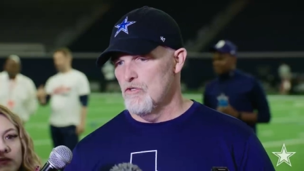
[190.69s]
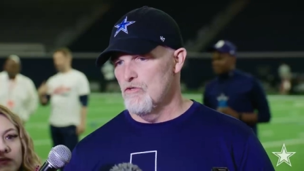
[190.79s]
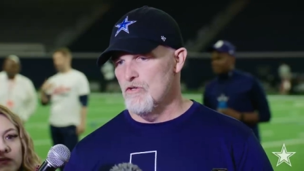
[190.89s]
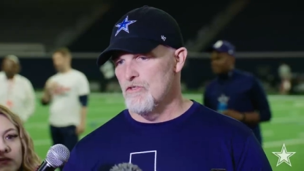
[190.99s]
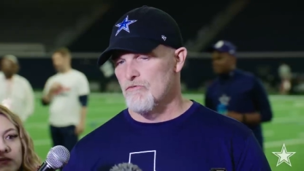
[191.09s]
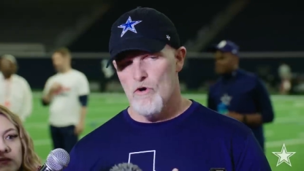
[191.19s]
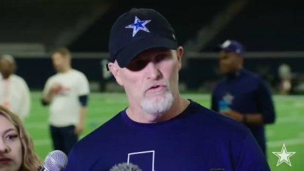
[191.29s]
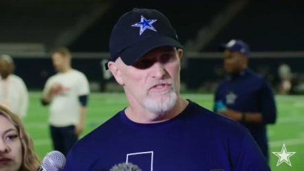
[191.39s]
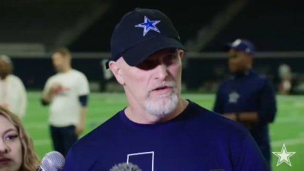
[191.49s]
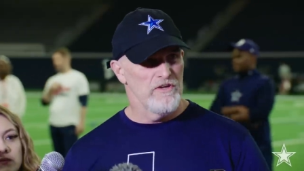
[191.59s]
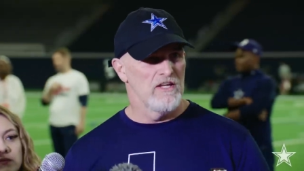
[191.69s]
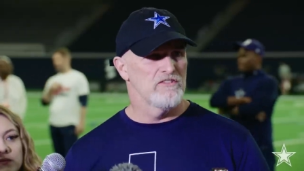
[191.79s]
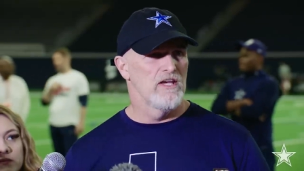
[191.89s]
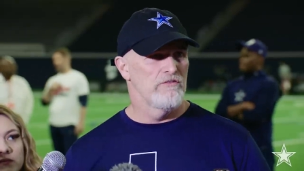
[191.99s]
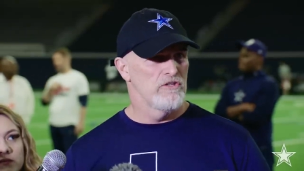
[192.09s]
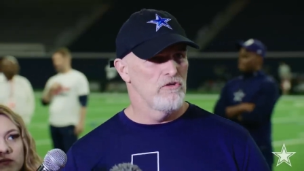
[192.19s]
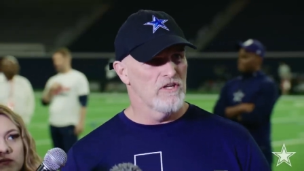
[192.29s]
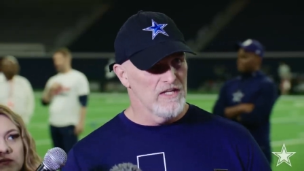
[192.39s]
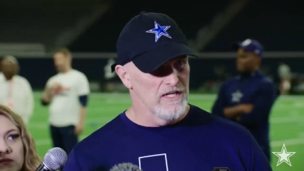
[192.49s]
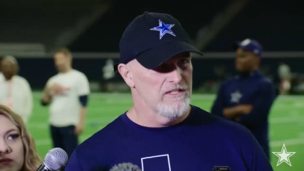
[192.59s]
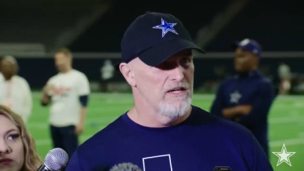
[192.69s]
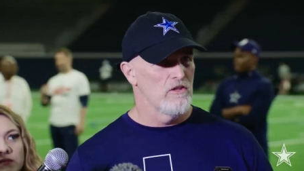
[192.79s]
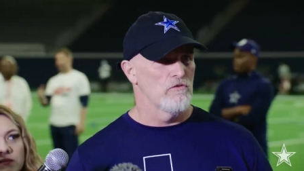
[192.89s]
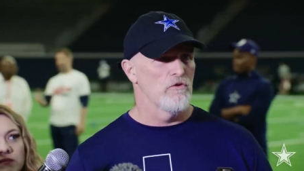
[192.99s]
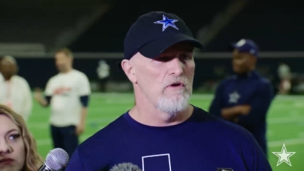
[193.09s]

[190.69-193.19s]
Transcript: you can throw 7-on-7, you can get together for